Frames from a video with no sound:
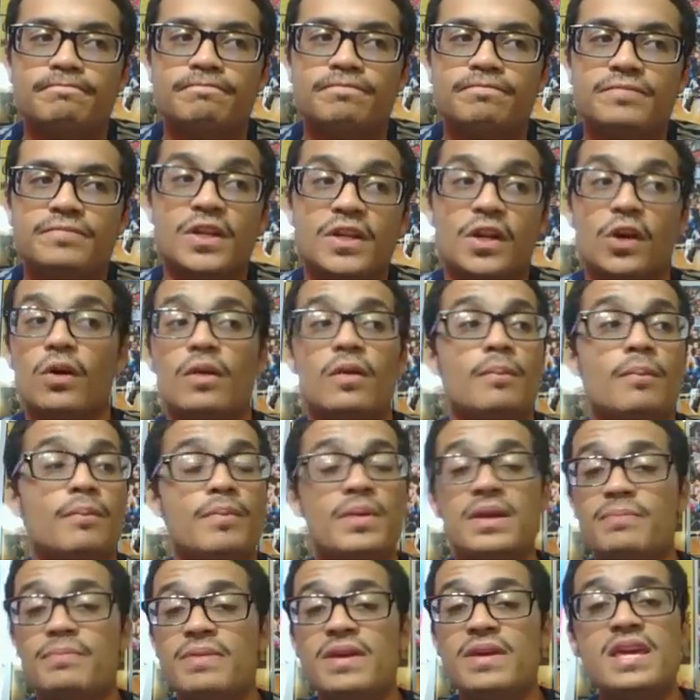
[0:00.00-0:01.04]
You know, and
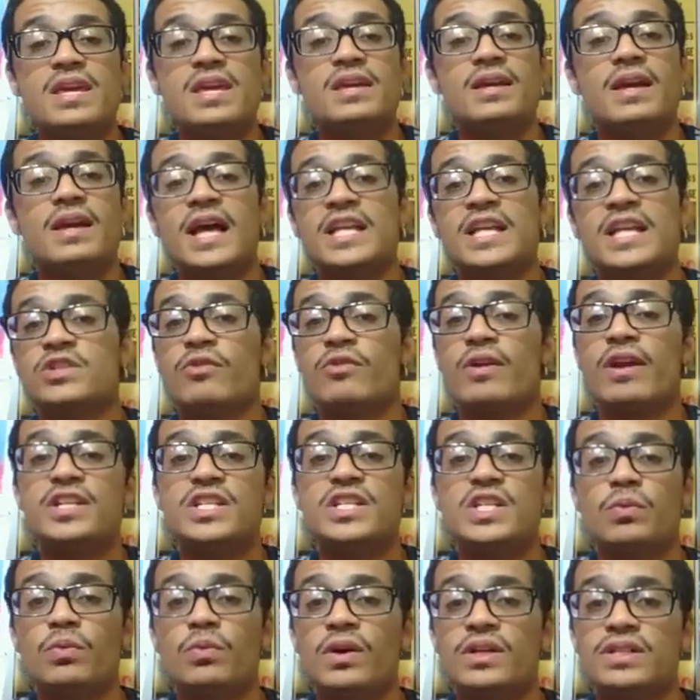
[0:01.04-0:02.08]
being as great as
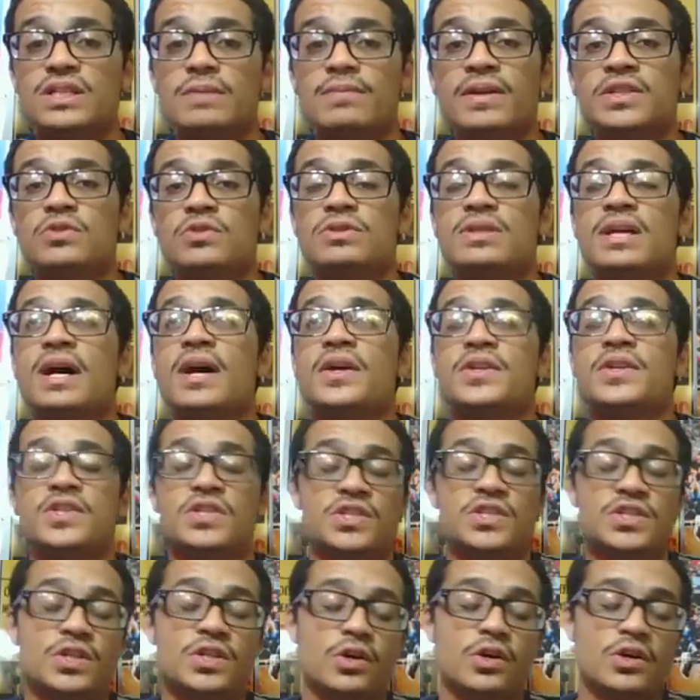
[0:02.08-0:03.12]
he was in the mid
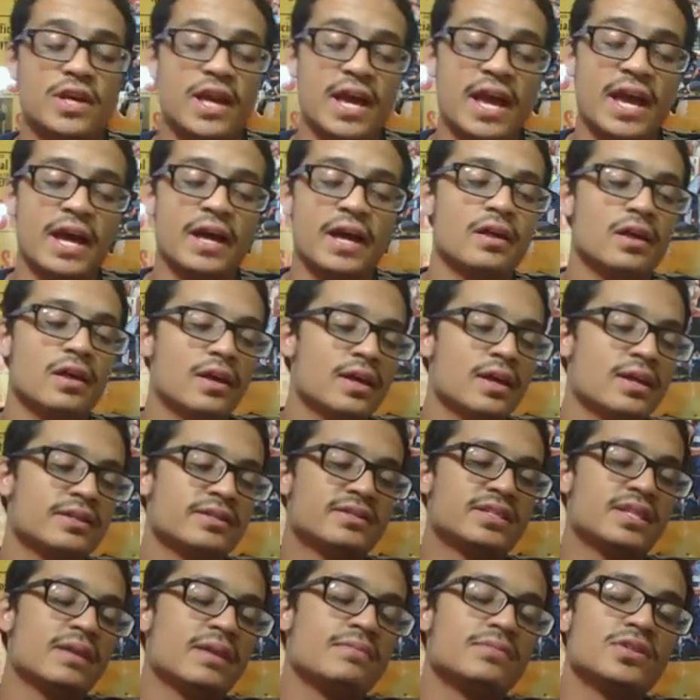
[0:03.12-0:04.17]
2000s, you know, you had
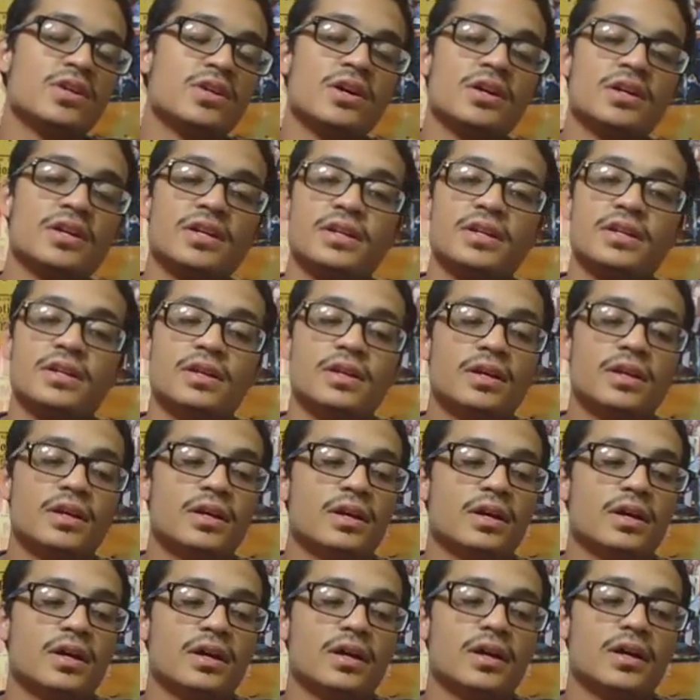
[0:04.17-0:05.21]
Tim Duncan
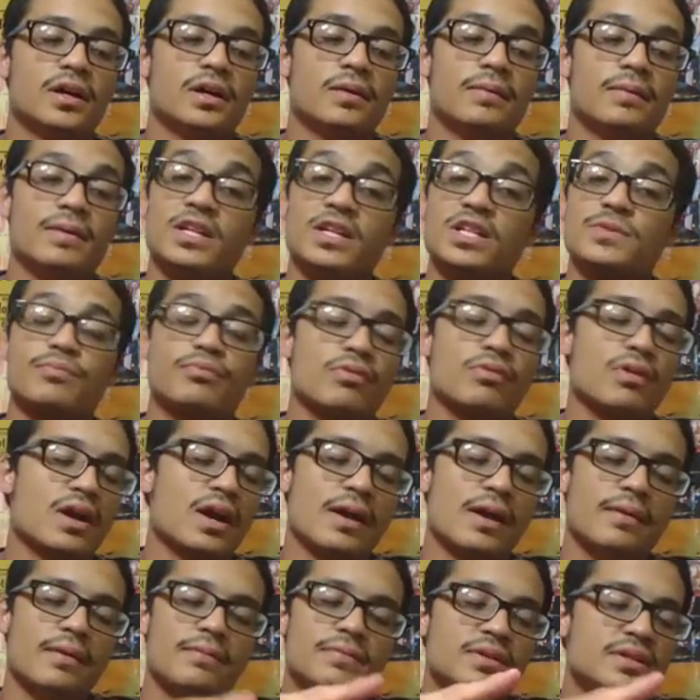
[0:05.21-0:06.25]
in his
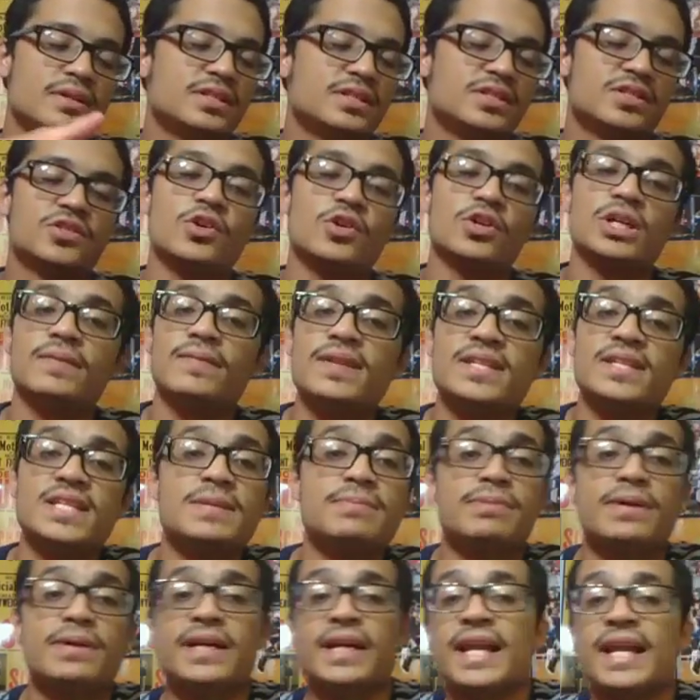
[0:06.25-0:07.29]
prime, Dirk Nowitzki
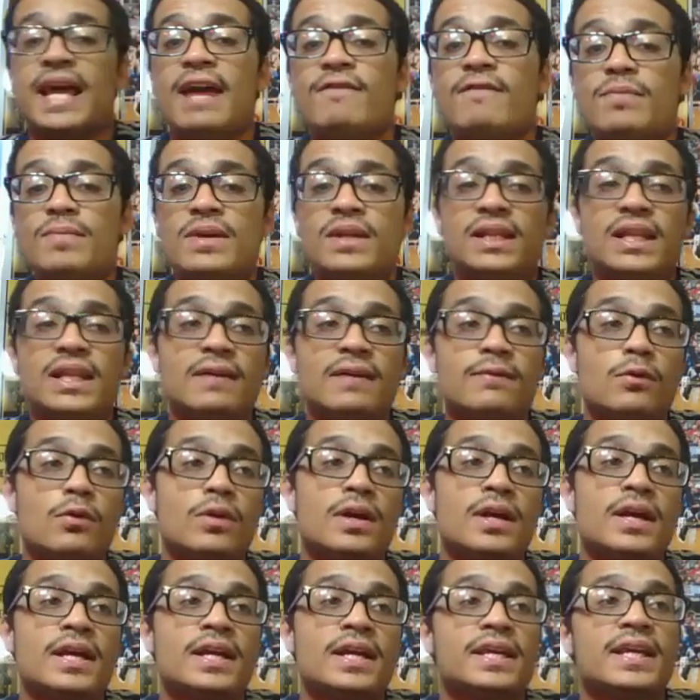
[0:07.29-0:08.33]
playing at an MVP level.
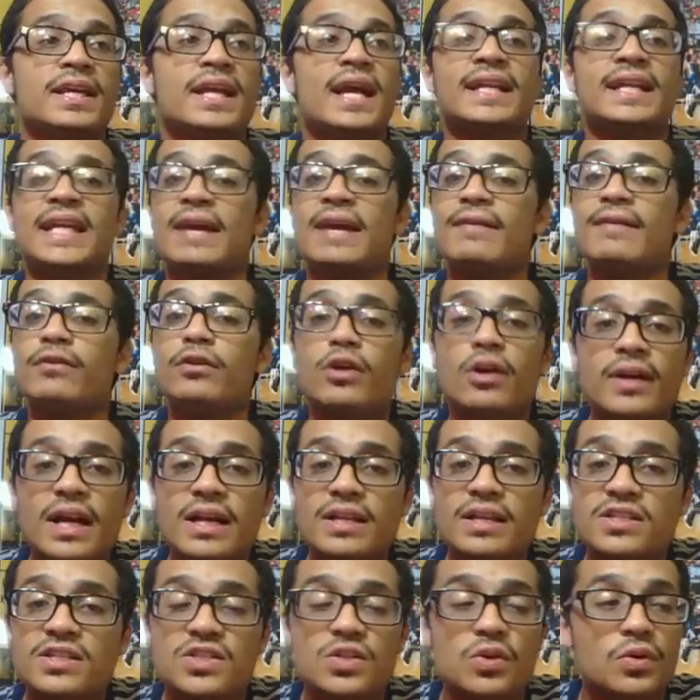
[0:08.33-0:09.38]
You had Kevin
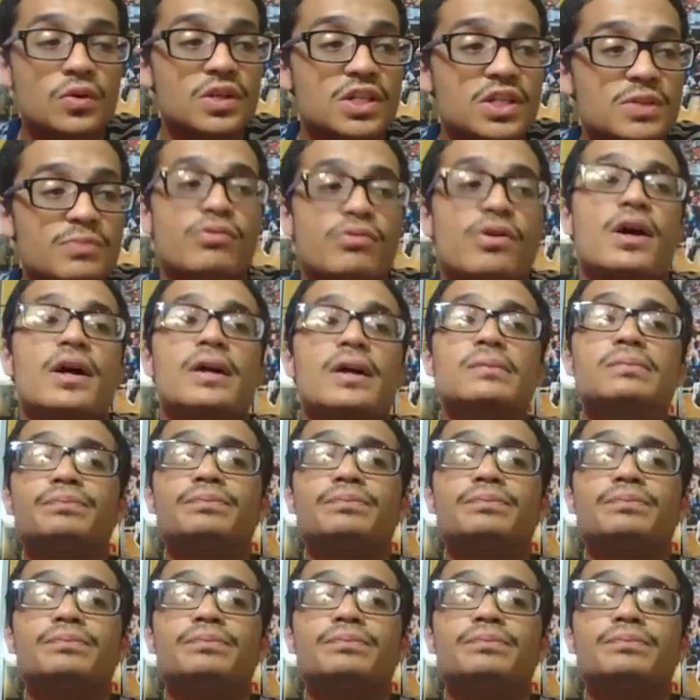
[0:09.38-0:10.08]
Garnett still in his prime.